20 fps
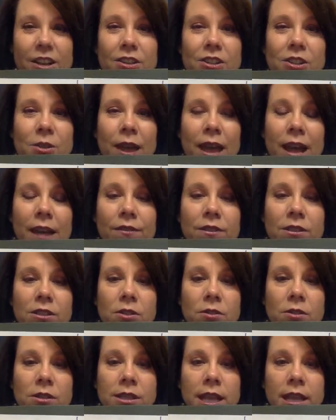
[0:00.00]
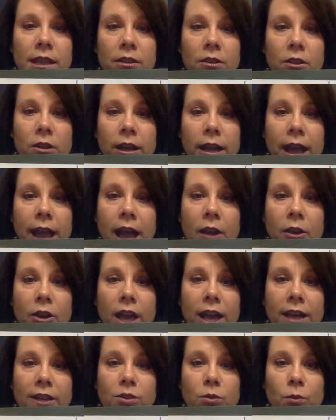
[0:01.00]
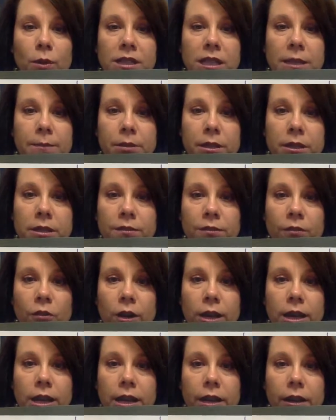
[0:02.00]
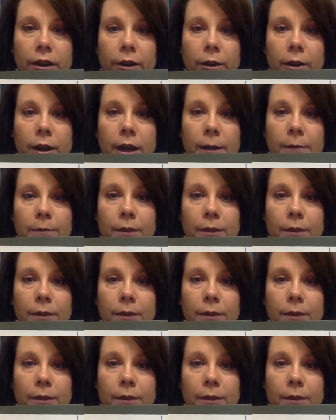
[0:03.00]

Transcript: So have the students take a look at how you had 20 plus 4 here